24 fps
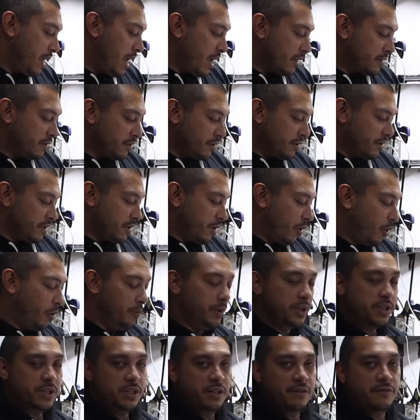So there's a whole
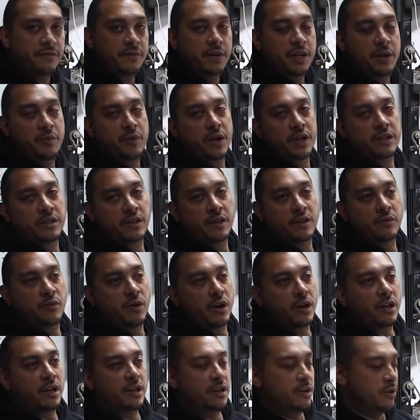bunch of different e-brakes on the
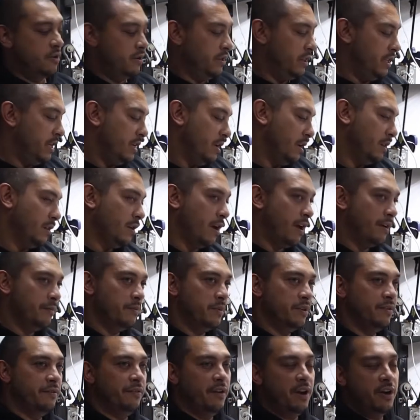market currently. A lot of
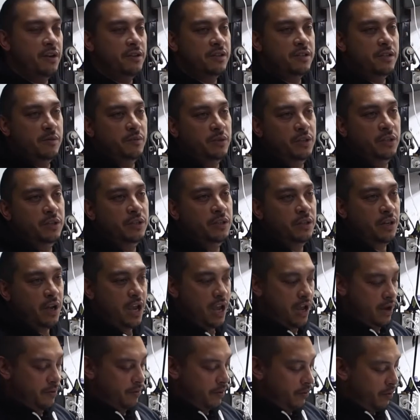them are very similar,
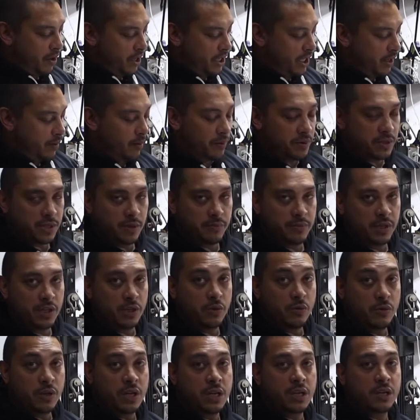and we wanted to come up with something
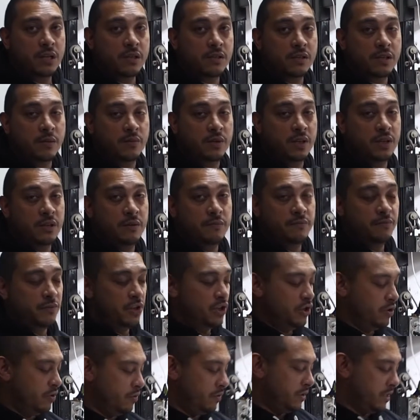unique, something
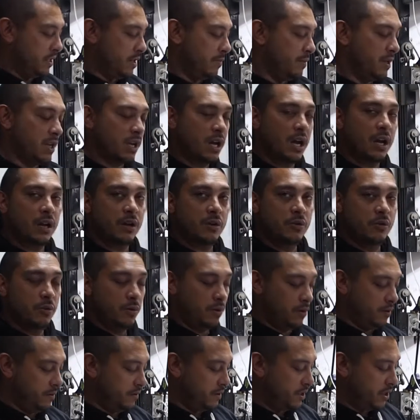new, and something kind of
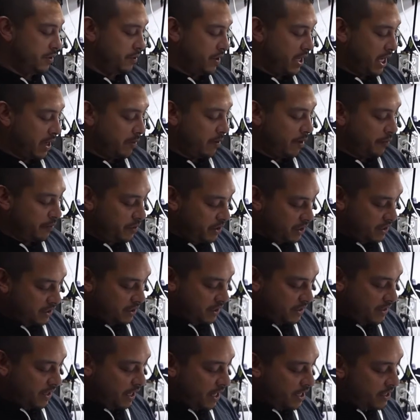cool. So we came up with this
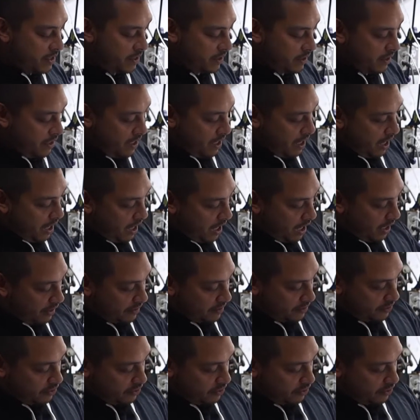design. It's